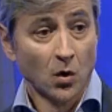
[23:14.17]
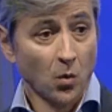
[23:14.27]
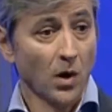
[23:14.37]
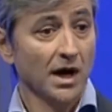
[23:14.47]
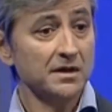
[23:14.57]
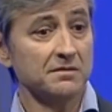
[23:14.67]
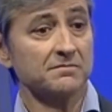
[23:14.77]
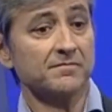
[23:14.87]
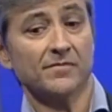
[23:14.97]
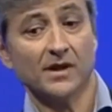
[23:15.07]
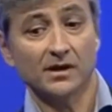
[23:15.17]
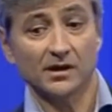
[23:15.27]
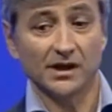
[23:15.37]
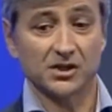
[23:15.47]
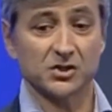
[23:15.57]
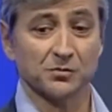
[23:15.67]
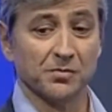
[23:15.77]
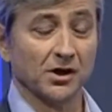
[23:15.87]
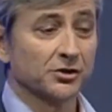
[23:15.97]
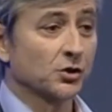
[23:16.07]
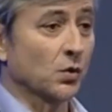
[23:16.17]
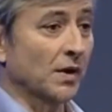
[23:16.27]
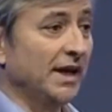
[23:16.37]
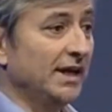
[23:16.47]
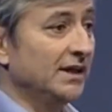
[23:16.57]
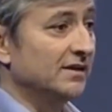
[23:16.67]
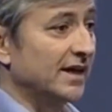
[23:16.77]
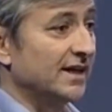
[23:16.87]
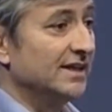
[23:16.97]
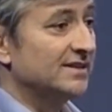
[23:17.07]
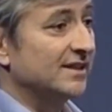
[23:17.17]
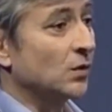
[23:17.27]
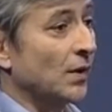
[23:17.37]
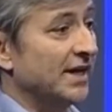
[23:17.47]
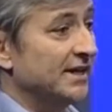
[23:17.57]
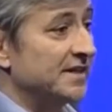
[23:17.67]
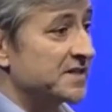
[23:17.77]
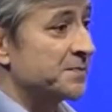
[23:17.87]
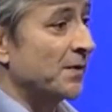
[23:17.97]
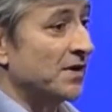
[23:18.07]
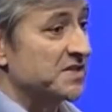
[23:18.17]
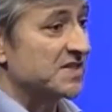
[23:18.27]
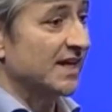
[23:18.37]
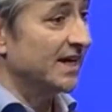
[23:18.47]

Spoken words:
One, it's about creating that integrated experience,